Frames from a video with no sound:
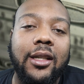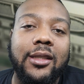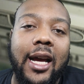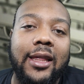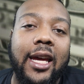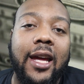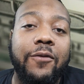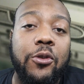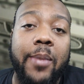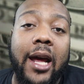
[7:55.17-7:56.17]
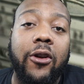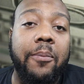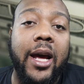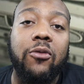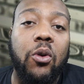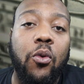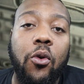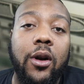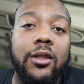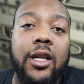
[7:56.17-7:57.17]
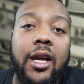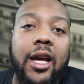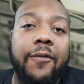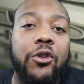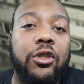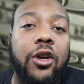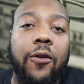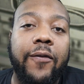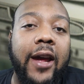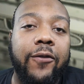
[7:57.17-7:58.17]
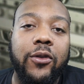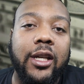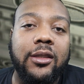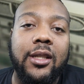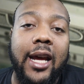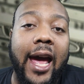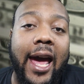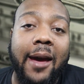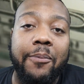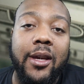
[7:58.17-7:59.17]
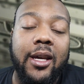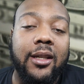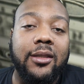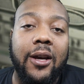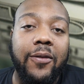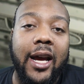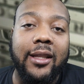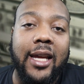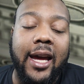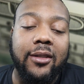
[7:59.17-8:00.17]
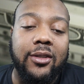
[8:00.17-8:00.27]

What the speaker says: looks like they give you better and better rewards if you show faithfulness to the app and stuff like that.